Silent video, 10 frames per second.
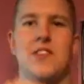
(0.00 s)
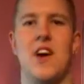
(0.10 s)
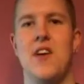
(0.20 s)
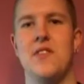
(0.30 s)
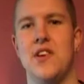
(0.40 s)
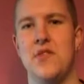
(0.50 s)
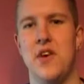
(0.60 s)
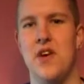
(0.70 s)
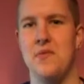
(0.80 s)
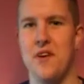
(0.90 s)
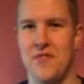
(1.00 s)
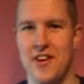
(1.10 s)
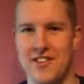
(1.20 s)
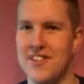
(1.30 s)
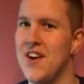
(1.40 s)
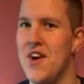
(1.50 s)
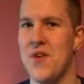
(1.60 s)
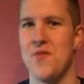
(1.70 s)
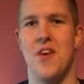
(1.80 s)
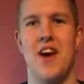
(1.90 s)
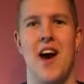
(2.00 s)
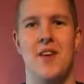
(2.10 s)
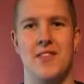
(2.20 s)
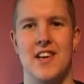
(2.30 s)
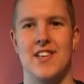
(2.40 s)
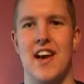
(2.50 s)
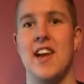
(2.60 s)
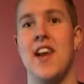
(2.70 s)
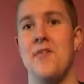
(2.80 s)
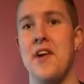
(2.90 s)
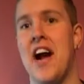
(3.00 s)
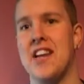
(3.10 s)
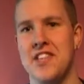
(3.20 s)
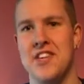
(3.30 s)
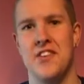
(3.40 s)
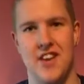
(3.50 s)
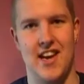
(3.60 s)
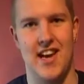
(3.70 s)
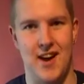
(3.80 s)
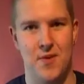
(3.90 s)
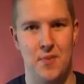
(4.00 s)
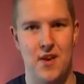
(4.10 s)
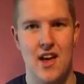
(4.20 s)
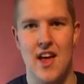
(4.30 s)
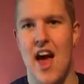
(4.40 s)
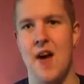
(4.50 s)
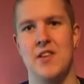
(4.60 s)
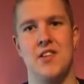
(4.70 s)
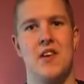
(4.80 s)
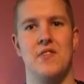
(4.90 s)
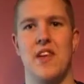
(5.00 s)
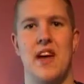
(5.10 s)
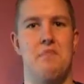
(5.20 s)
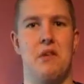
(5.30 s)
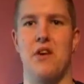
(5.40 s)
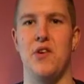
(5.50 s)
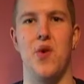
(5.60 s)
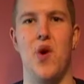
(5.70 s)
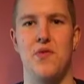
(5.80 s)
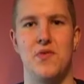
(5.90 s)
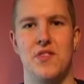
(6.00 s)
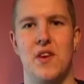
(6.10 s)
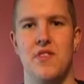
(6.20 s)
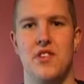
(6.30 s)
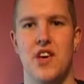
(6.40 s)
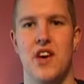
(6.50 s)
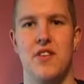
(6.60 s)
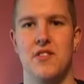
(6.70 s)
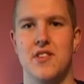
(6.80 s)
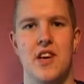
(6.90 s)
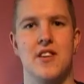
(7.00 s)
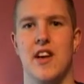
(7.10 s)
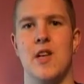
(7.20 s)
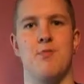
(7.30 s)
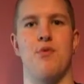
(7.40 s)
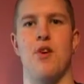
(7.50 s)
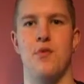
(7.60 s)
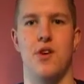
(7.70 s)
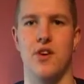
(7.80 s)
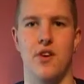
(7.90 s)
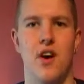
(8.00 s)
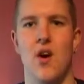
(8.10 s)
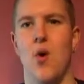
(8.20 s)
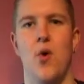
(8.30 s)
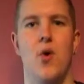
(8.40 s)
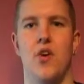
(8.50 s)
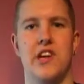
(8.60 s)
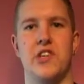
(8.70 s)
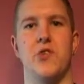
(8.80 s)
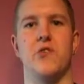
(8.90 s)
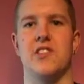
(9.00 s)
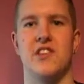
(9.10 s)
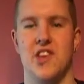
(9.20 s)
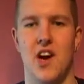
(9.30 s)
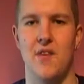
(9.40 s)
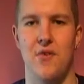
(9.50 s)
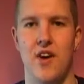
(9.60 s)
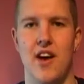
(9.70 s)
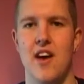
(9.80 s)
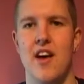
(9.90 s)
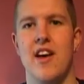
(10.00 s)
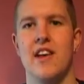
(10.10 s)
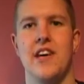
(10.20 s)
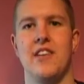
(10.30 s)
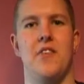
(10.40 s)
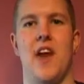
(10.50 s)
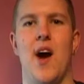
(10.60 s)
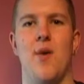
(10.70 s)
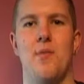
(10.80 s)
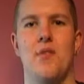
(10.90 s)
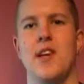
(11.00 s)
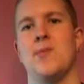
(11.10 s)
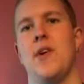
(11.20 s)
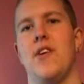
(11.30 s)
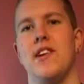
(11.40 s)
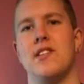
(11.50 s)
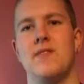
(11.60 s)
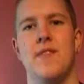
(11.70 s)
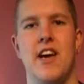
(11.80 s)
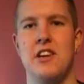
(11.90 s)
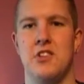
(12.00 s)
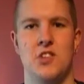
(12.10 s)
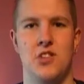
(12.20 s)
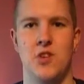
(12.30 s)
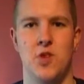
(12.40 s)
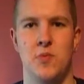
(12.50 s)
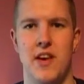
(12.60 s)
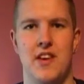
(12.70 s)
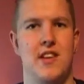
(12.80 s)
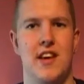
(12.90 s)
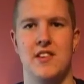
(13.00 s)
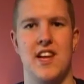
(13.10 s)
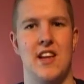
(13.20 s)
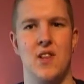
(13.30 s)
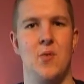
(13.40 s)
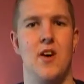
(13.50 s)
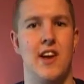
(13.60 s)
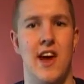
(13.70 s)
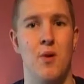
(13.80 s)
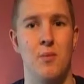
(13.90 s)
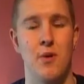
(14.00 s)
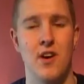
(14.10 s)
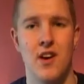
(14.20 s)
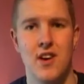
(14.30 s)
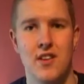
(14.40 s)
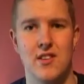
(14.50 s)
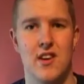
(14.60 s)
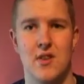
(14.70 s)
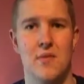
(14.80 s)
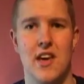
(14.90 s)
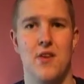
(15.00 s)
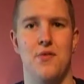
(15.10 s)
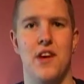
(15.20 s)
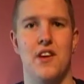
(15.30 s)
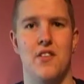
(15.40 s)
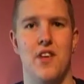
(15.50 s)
times have you, my friends, rung a help desk and never actually got any help? How many times have they blown you off with some excuse, saying it's broken or insurance doesn't cover it? They don't help, let's be honest. It's just newspeak. They stick in the word help to make you think